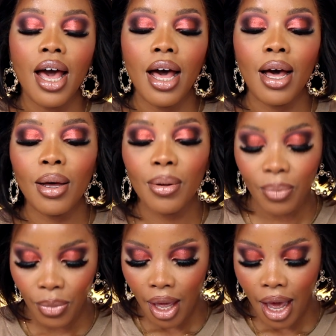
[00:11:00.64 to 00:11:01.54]

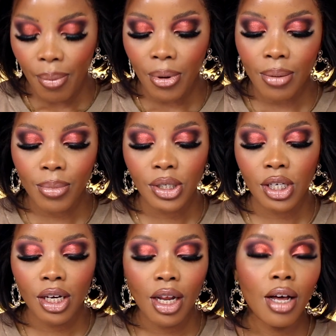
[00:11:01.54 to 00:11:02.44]
I pretty much
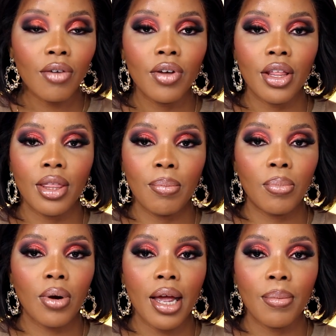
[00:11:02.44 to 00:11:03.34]
love the
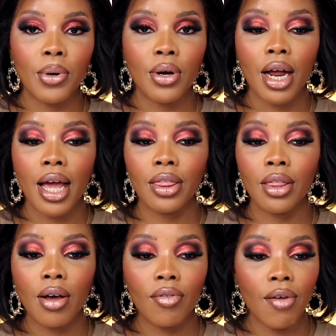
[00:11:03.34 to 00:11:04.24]
primer. I
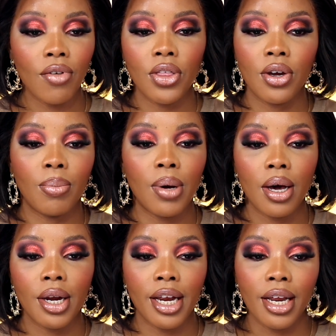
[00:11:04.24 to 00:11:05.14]
love everything
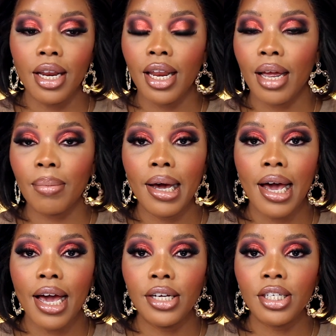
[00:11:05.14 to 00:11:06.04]
about it. Like my
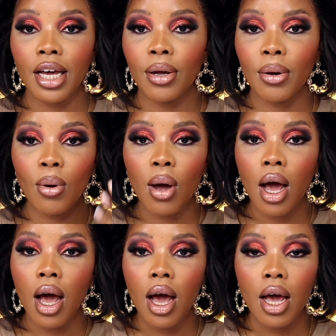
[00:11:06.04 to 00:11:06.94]
eyeshadow
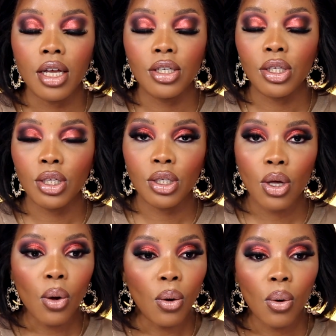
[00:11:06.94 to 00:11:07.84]
is
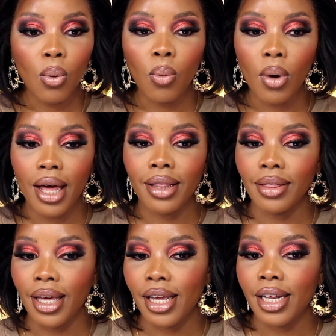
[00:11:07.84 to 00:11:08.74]
so well
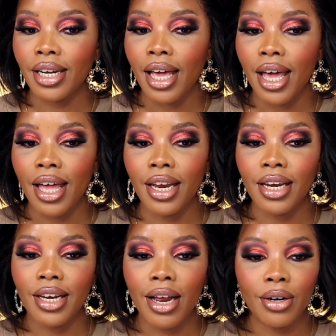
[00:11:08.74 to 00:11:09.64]
laid
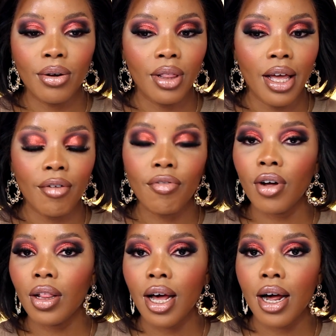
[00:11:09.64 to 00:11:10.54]
and there are no like
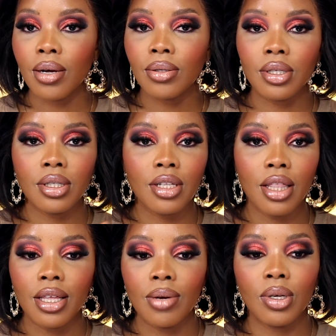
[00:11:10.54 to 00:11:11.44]
fallouts,
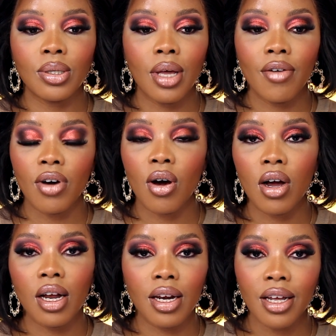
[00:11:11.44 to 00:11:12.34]
nothing whatsoever, or
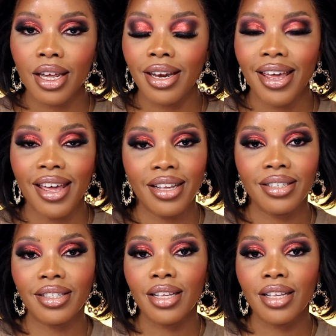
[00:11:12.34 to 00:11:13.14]
clunkiness